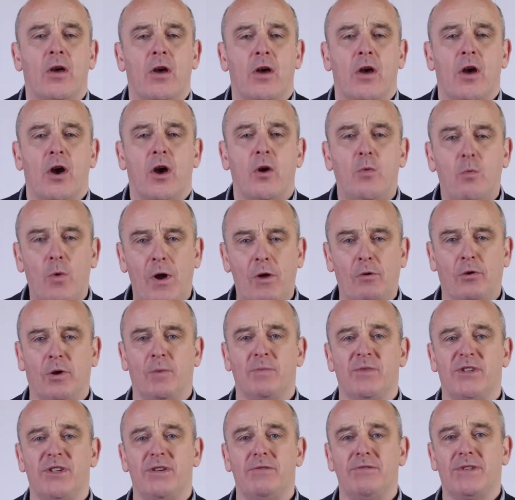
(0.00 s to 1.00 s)
And welcome
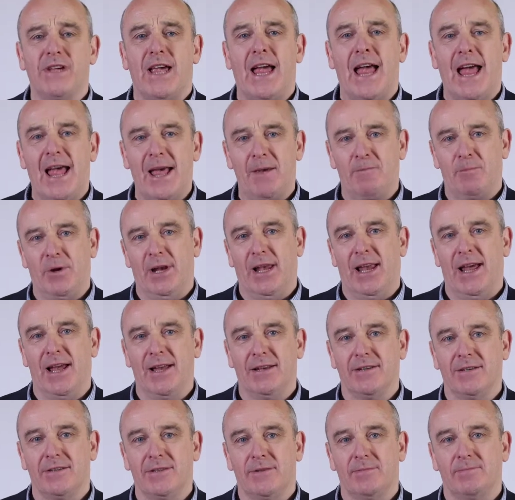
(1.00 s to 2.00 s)
to Happy
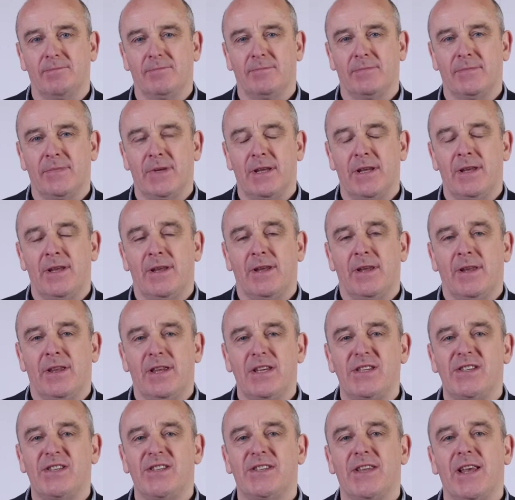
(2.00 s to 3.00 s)
Land.
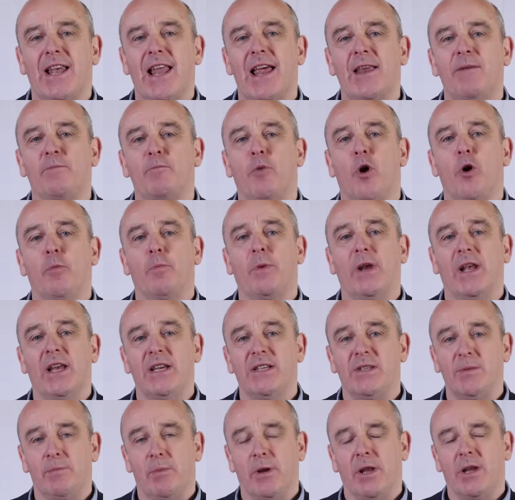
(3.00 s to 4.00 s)
This is the land
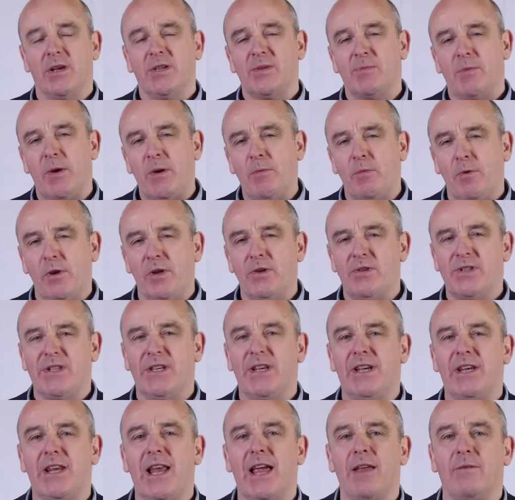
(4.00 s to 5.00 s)
populated by those people you
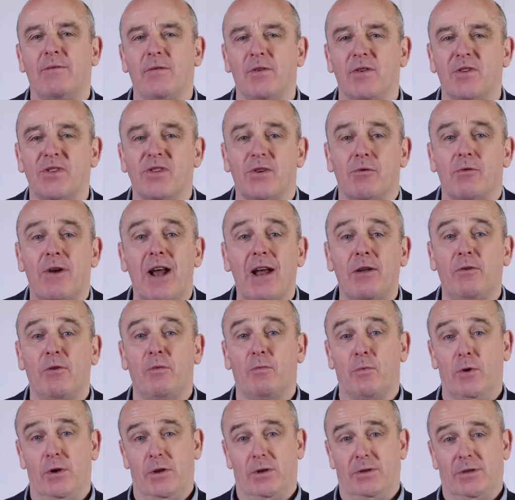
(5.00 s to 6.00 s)
see in adverts around the
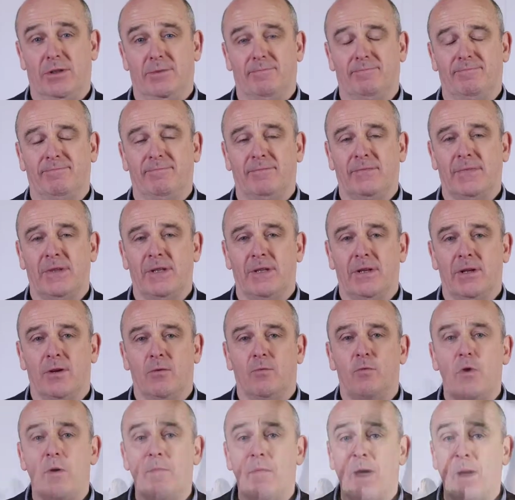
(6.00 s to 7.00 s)
world.
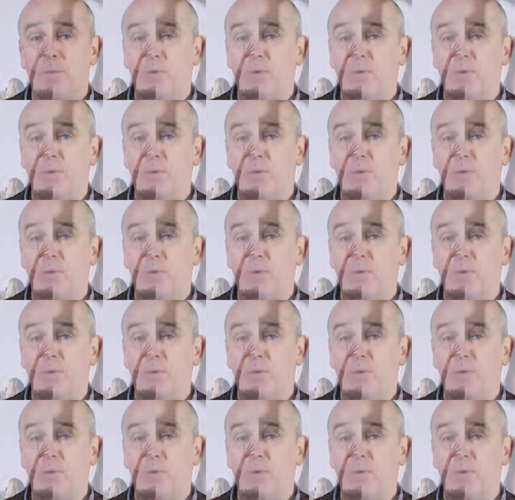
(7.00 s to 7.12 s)
We may be